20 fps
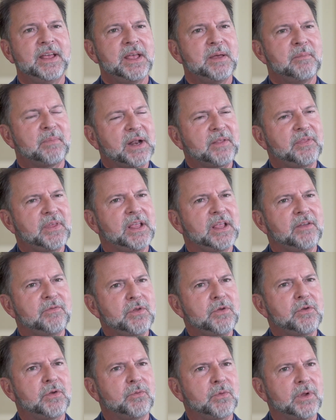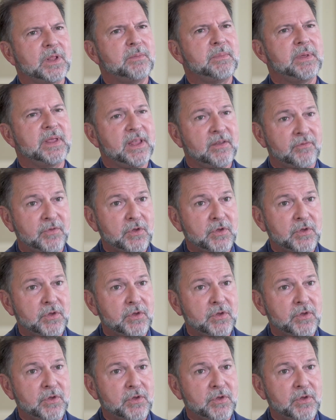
But I think if you can really be, if